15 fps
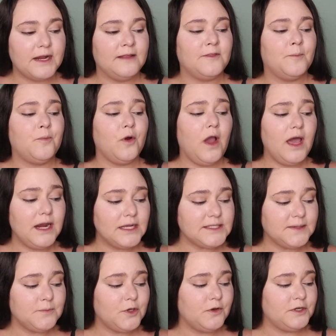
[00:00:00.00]
and the product
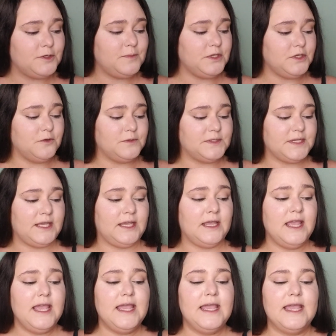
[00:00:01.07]
I'm going to be using
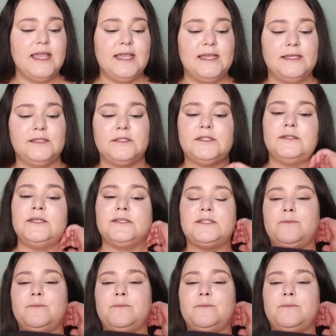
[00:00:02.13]
is this